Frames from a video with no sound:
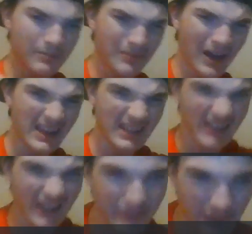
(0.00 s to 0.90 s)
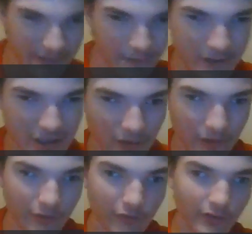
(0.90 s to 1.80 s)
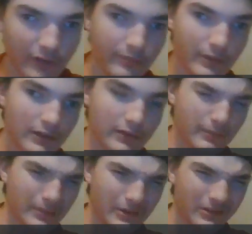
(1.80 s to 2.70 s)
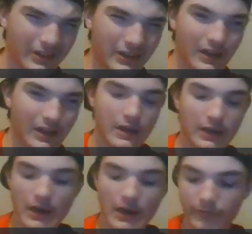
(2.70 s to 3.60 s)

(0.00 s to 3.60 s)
Mine didn't come with the original inner sleeve because apparently the guy that